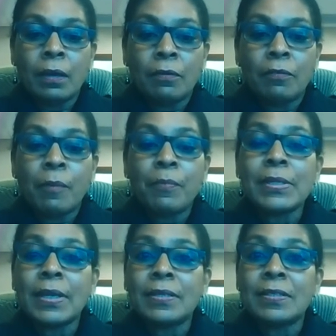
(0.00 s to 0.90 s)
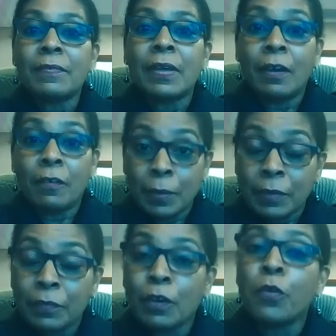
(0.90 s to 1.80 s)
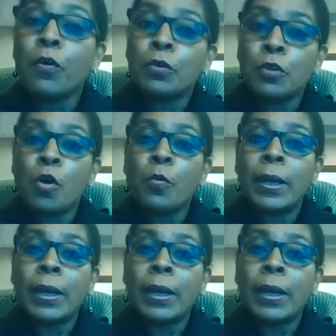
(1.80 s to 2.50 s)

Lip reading: representatives of the government of Norway